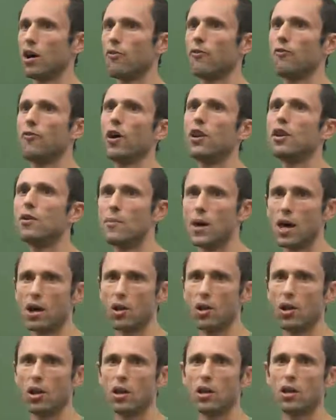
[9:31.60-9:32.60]
a
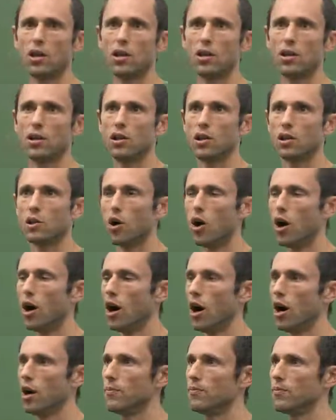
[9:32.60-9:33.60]
fundamental
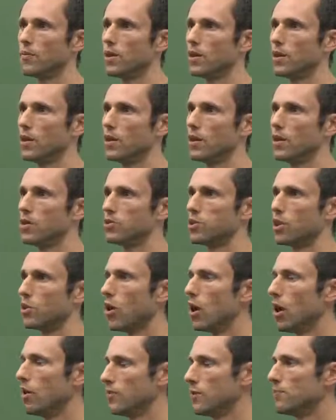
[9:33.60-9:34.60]
law, the
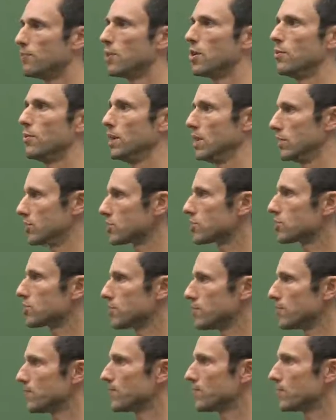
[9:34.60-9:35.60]
law of impermanence.